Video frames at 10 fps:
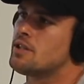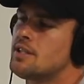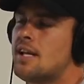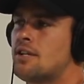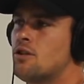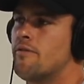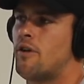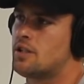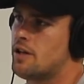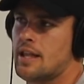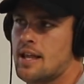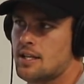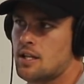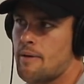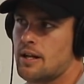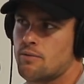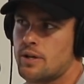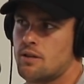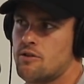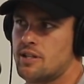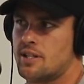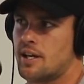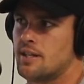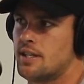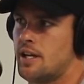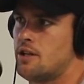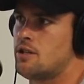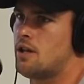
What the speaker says: because his last two fights only lasted about 20-30 seconds each.